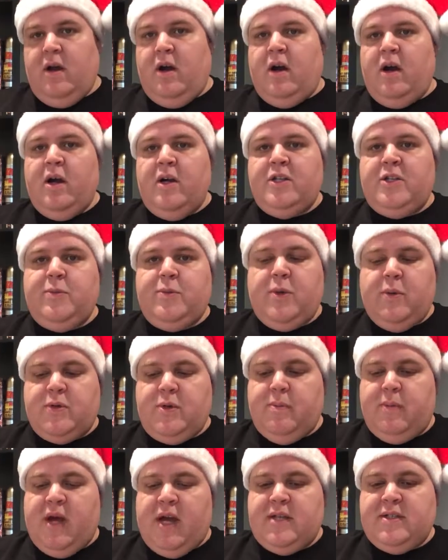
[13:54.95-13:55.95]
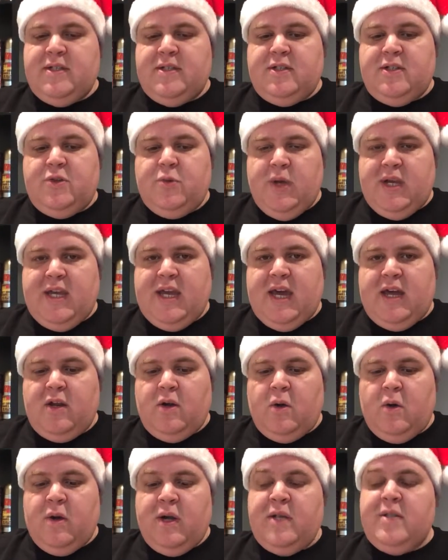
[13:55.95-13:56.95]
our subscription boxes in 3
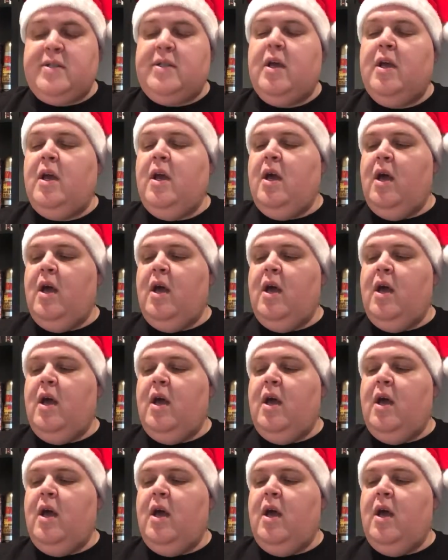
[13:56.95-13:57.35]
categories.